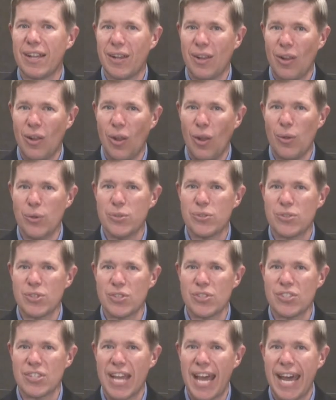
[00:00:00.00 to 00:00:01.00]
close to
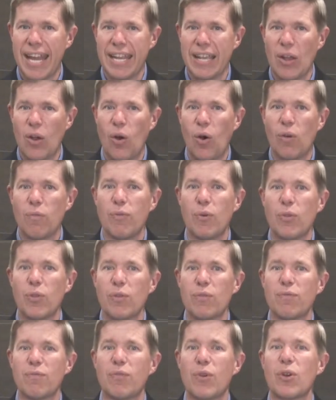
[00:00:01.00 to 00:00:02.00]
signing off on
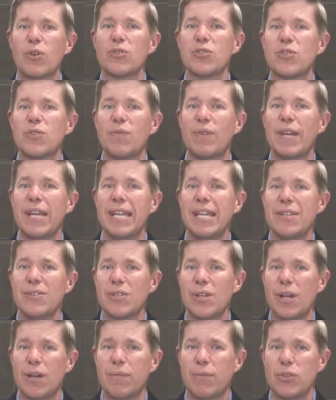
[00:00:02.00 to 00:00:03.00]
the first phase
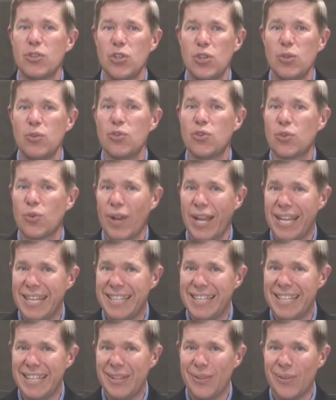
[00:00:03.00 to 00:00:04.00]
of a new trade
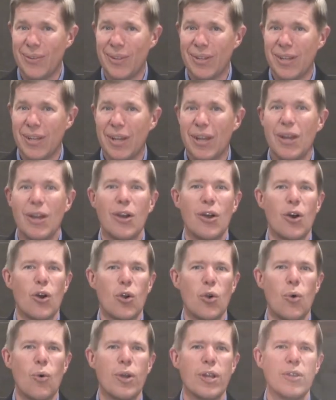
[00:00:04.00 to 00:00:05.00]
deal?
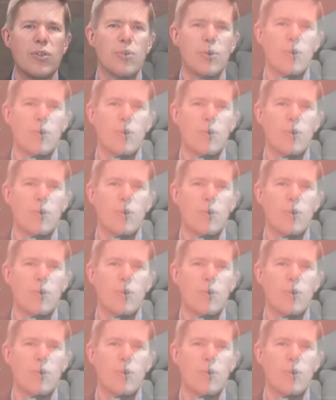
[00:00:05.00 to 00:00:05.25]
According to